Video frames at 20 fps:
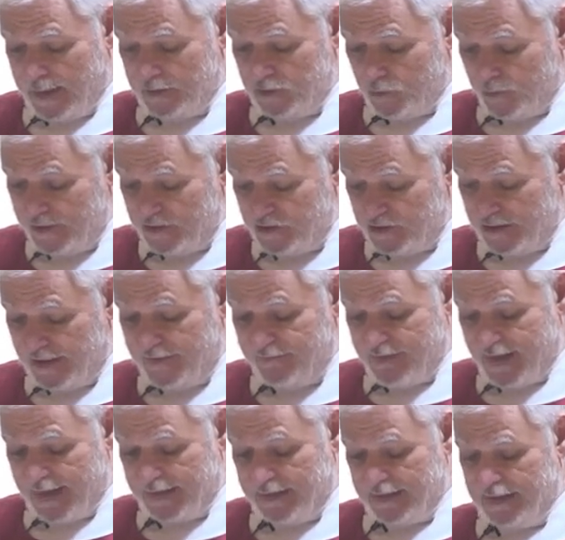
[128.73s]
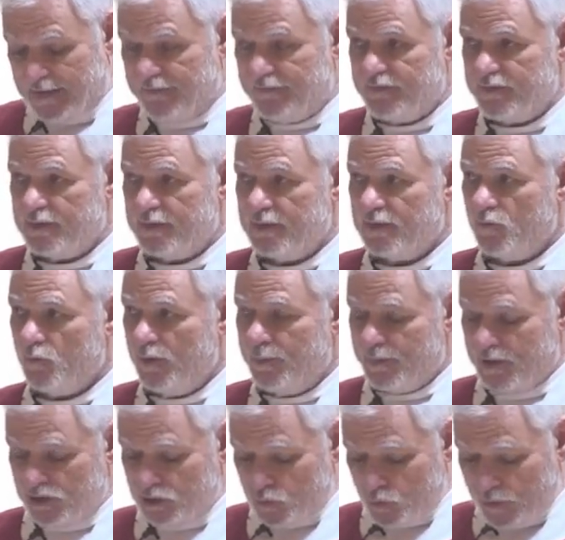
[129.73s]
And to receive that gift,
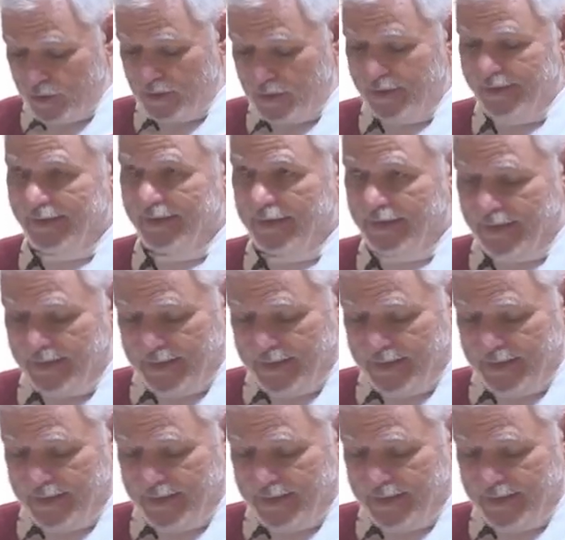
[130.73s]
we must really